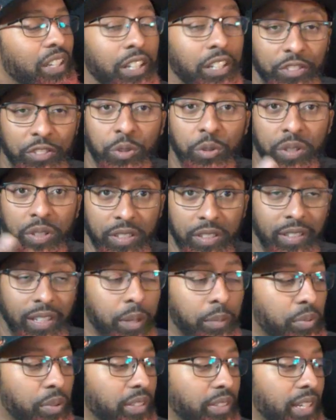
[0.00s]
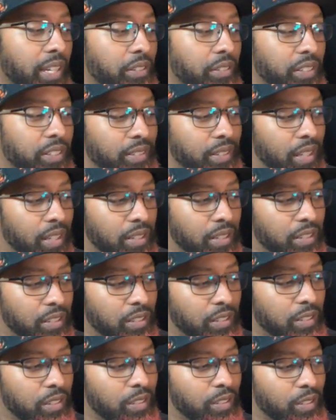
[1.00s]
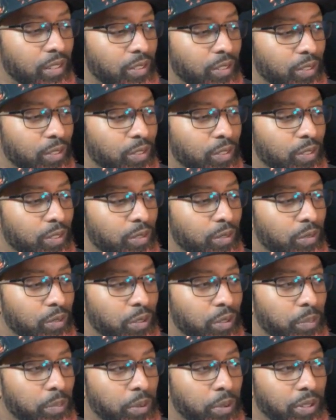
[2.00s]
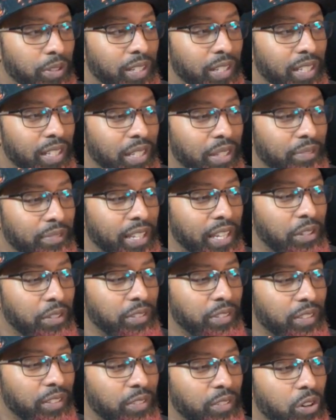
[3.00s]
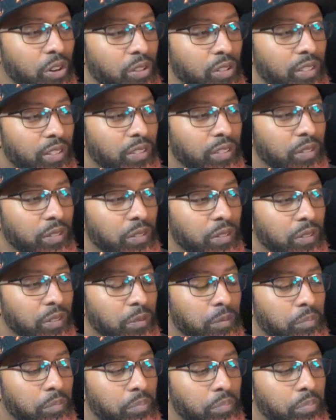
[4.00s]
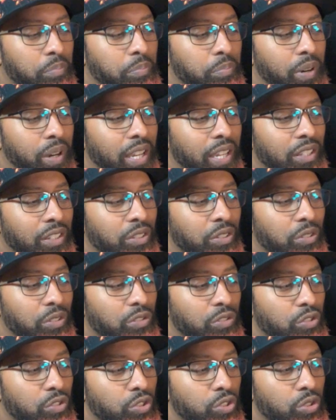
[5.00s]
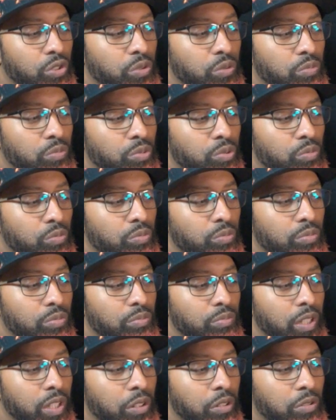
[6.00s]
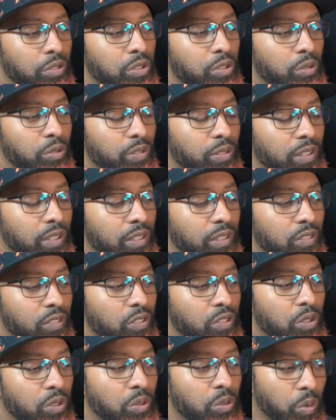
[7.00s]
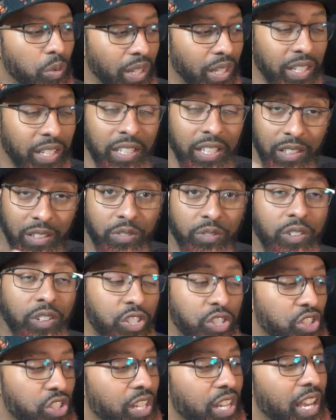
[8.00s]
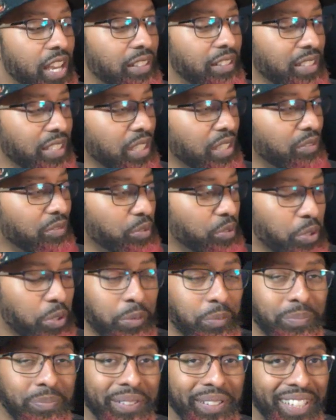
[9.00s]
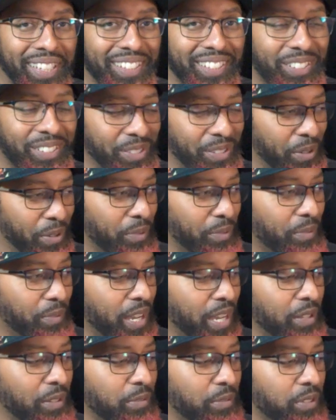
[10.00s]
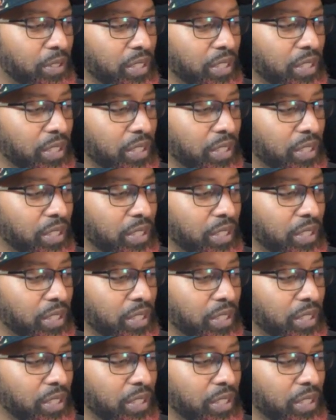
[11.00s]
during the deck breakdown, is that this is the part that I left out, is that Scarlet Spider is near useless to you in its functionality if you don't play it on turn 5.